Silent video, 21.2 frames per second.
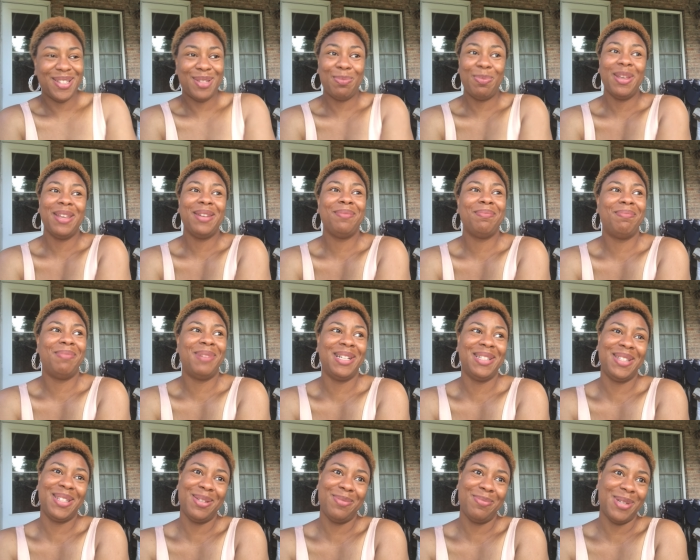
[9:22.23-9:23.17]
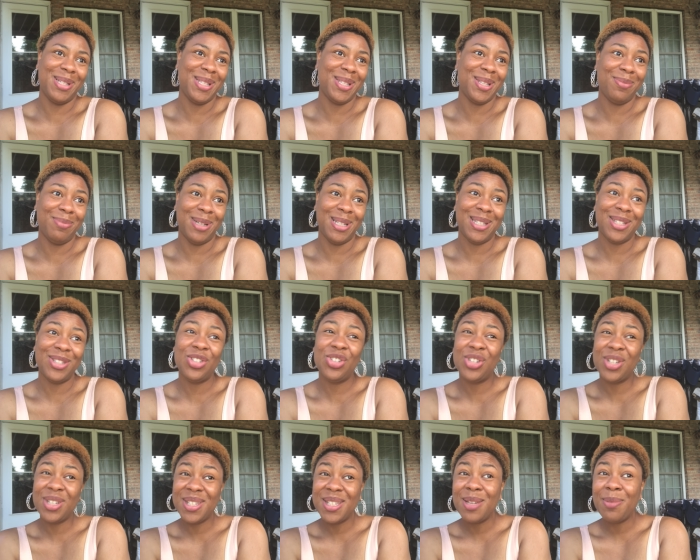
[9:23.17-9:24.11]
it's been months and months and months,
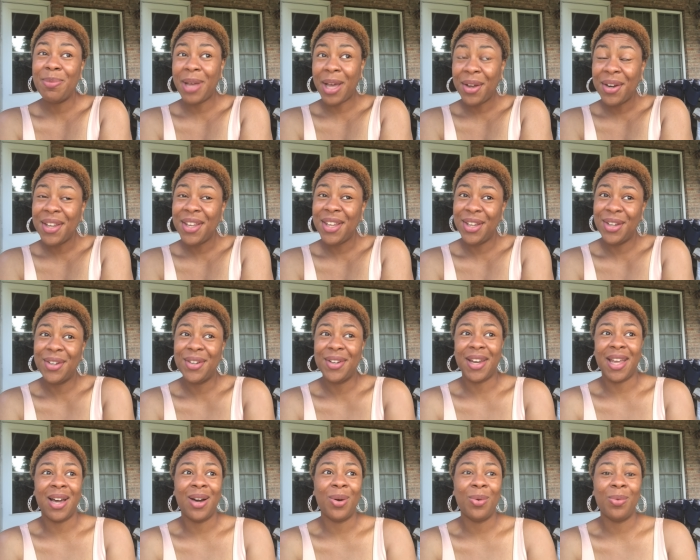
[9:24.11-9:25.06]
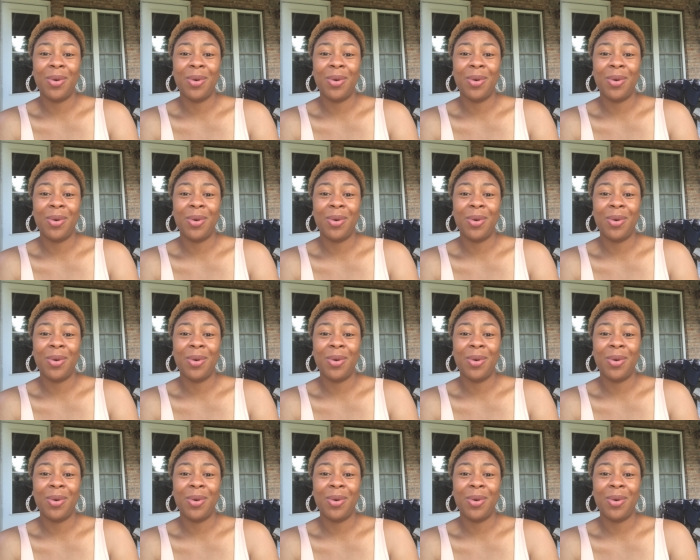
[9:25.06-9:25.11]
just about a year now,